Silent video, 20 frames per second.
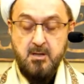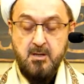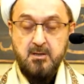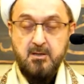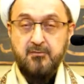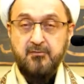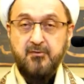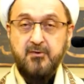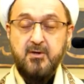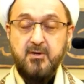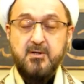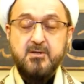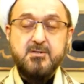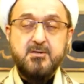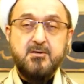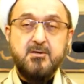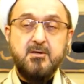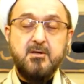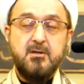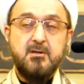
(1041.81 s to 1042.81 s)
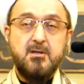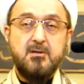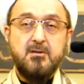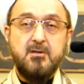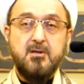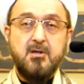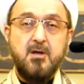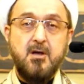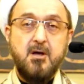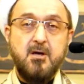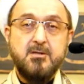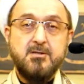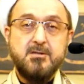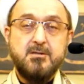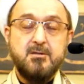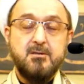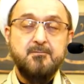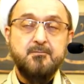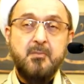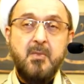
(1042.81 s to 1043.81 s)
the first thing that he
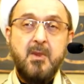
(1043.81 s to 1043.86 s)
asked,